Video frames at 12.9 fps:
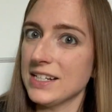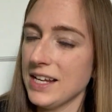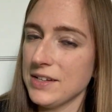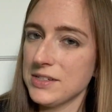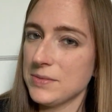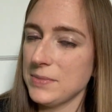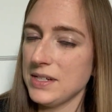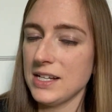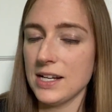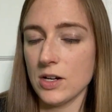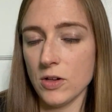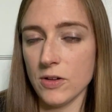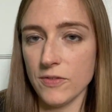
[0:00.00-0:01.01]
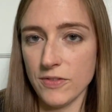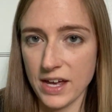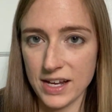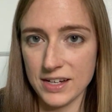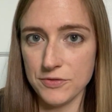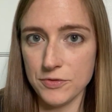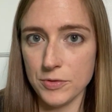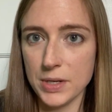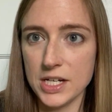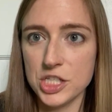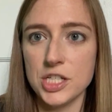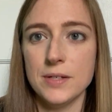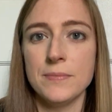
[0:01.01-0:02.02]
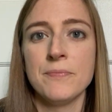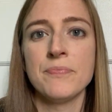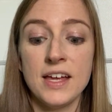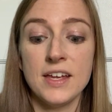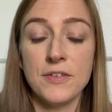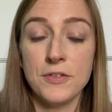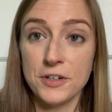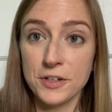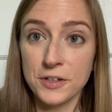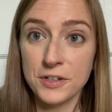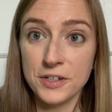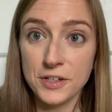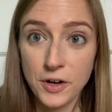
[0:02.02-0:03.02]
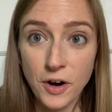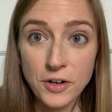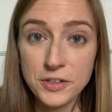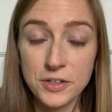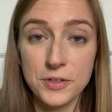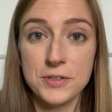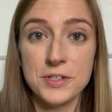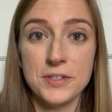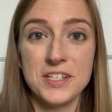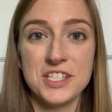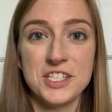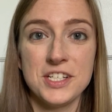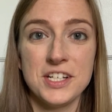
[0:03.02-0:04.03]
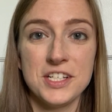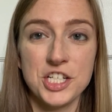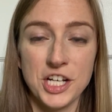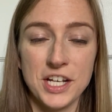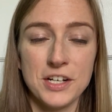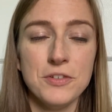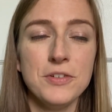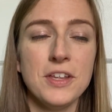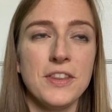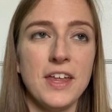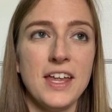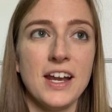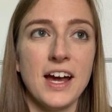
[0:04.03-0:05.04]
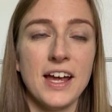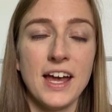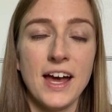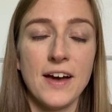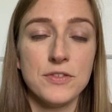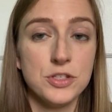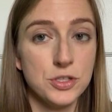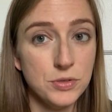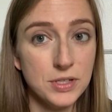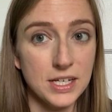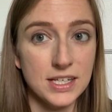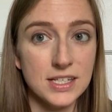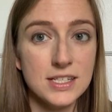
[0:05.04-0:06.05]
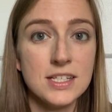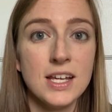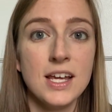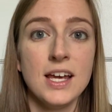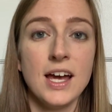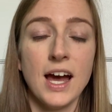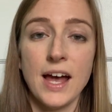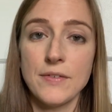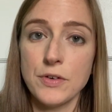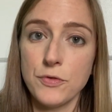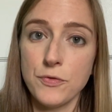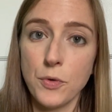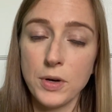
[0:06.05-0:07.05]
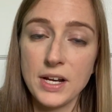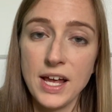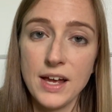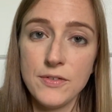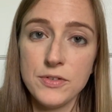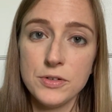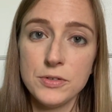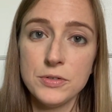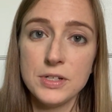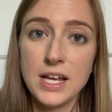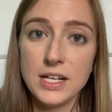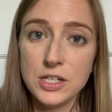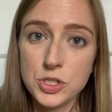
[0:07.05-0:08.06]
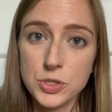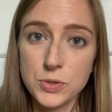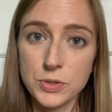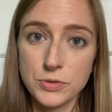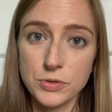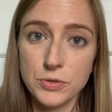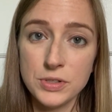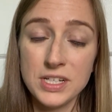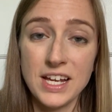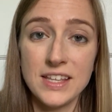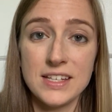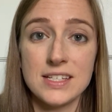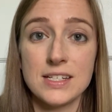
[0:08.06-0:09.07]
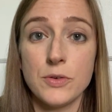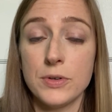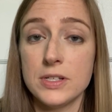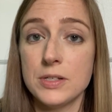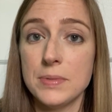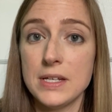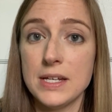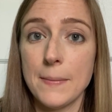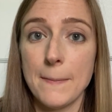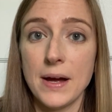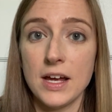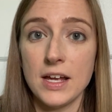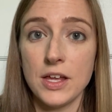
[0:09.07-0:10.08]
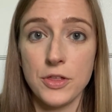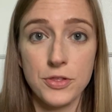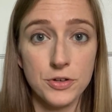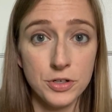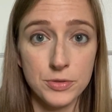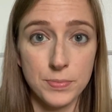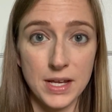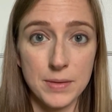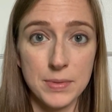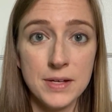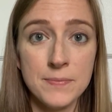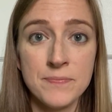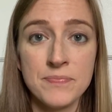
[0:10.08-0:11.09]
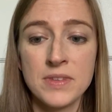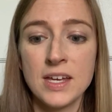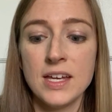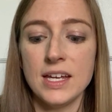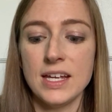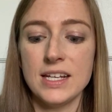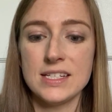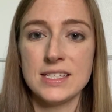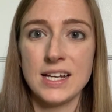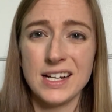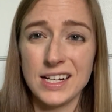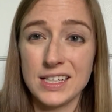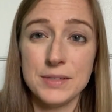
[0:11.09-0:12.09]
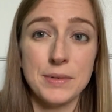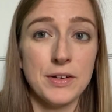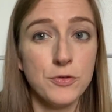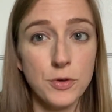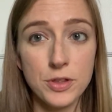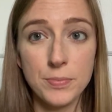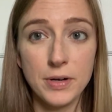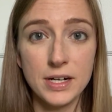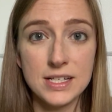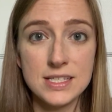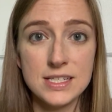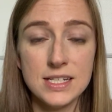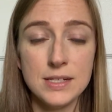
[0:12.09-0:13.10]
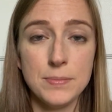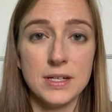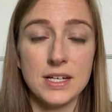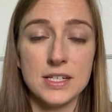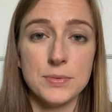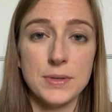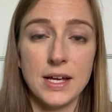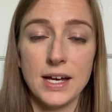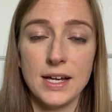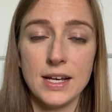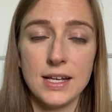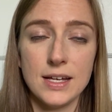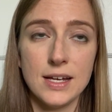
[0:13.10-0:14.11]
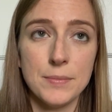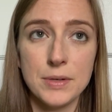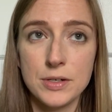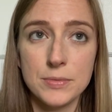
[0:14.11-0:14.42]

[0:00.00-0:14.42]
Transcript: announcement and all of that information. If you are new to this channel, then I have two kids. I have a 4.5-year-old and a 2-year-old, and this is going to be my third baby. It is technically my fourth pregnancy because we had a chemical